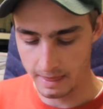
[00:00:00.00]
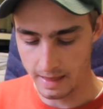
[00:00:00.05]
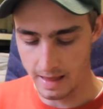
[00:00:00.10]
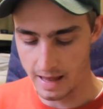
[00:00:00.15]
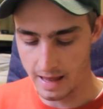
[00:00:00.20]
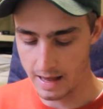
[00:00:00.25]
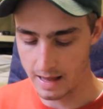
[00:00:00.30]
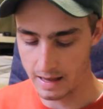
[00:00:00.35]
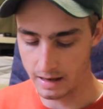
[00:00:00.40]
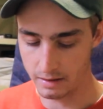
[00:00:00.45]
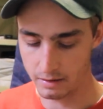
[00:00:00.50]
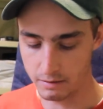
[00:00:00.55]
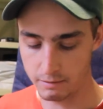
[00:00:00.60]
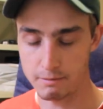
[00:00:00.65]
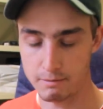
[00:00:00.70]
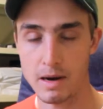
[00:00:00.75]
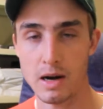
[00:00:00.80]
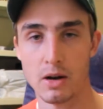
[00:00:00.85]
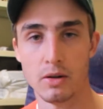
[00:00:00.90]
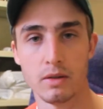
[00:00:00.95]
and
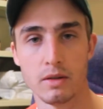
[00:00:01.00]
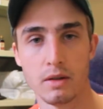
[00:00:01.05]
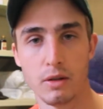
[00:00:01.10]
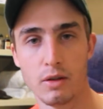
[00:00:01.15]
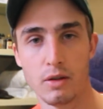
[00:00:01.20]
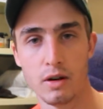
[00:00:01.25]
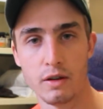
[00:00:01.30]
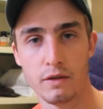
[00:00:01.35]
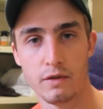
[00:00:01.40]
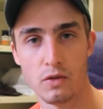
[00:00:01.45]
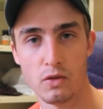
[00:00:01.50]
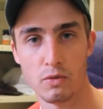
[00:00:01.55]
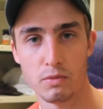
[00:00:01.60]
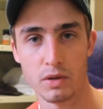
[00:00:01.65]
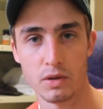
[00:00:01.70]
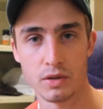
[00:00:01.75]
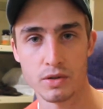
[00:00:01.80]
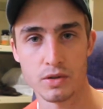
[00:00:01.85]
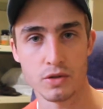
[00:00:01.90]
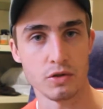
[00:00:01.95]
mount a
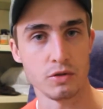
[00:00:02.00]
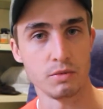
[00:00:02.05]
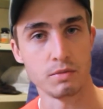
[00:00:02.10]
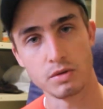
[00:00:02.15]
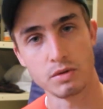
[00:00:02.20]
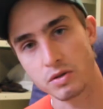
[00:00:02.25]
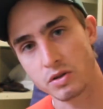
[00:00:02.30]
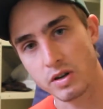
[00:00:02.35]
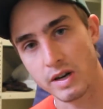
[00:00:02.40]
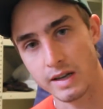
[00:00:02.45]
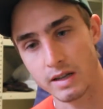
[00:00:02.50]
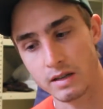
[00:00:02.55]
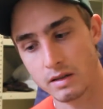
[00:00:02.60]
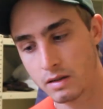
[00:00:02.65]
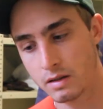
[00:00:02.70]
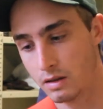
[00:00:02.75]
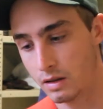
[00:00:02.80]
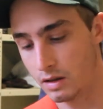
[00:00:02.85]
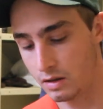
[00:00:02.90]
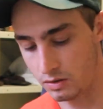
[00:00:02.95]
34mm tube
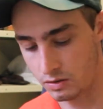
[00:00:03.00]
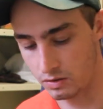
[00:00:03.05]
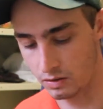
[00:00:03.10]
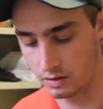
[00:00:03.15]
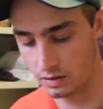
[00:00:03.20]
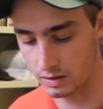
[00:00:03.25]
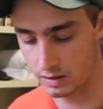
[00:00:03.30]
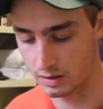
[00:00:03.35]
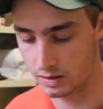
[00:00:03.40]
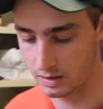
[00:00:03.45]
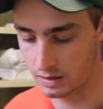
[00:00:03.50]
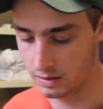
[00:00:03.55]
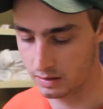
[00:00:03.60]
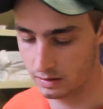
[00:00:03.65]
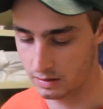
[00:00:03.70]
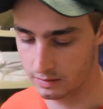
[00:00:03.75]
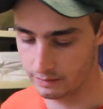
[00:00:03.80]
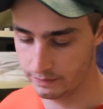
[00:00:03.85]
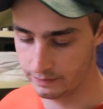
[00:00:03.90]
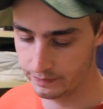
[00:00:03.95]
straight into the
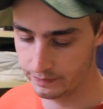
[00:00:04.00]
system.